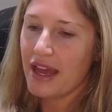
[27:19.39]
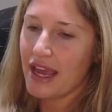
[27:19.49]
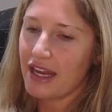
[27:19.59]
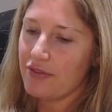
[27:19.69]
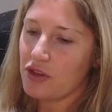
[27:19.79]

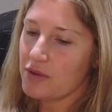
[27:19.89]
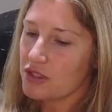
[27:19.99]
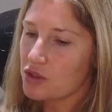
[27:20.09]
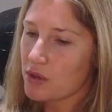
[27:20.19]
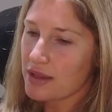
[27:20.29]
And if you
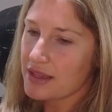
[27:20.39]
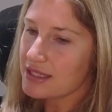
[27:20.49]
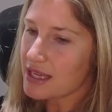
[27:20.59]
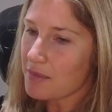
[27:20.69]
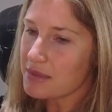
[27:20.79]
enjoyed
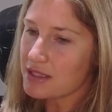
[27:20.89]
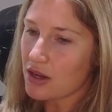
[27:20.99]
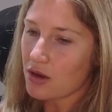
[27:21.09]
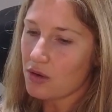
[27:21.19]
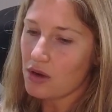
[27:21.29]
this
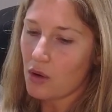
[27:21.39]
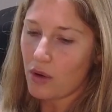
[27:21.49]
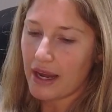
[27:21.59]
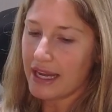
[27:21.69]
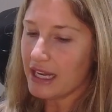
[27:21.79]
episode
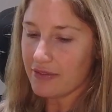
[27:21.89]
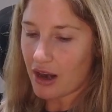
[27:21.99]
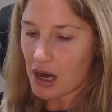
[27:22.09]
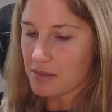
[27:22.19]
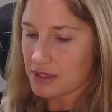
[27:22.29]
or any of
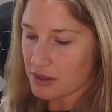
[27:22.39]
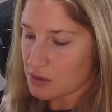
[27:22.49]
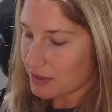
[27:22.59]
our episodes,